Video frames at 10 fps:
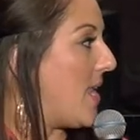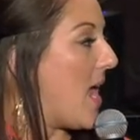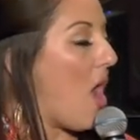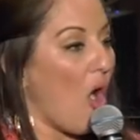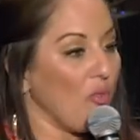
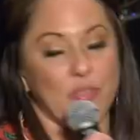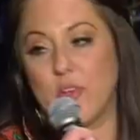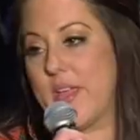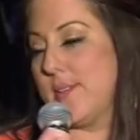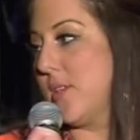and all the
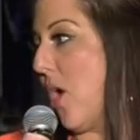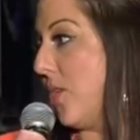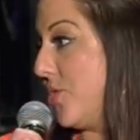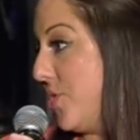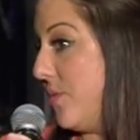other kids had
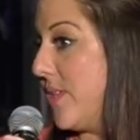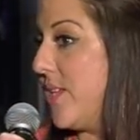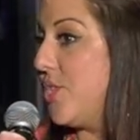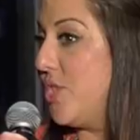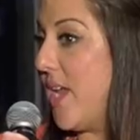gotten
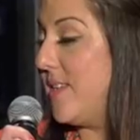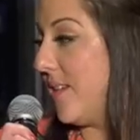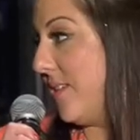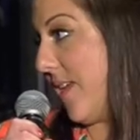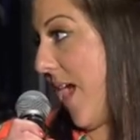shoes, and she
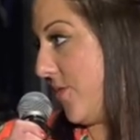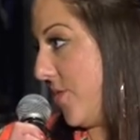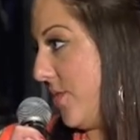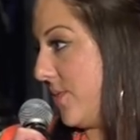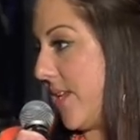didn't
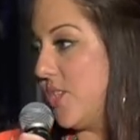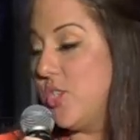have shoes.